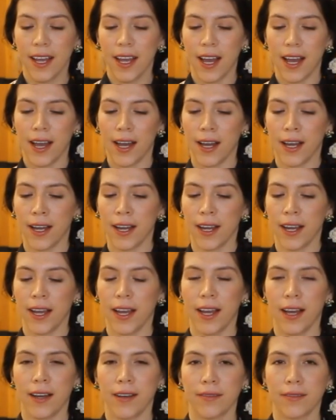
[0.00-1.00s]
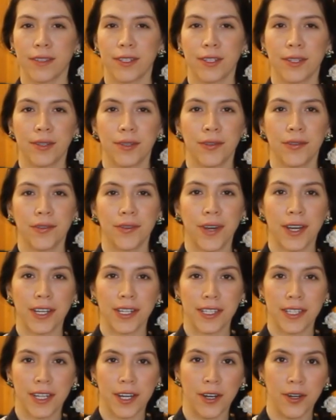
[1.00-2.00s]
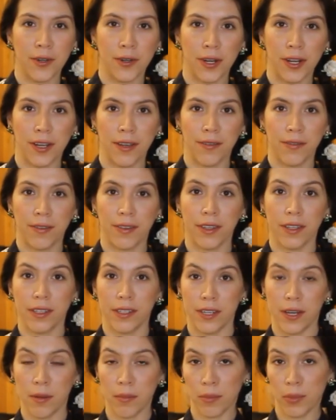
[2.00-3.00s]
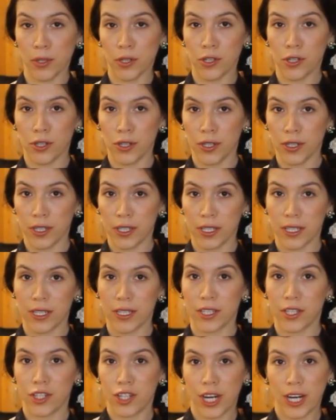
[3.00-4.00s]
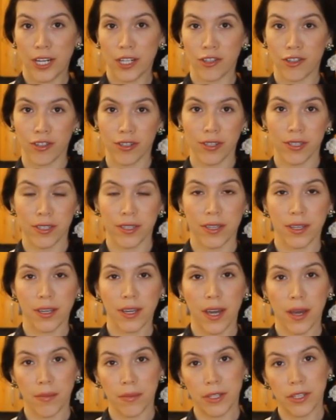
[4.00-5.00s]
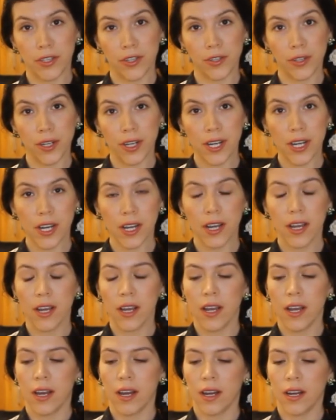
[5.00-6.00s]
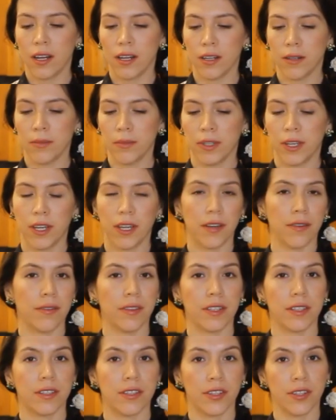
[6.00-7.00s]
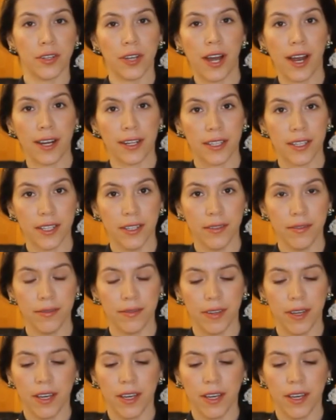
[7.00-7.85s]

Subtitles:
I have to find out if the temperature changes the chemistry, like if it's still active.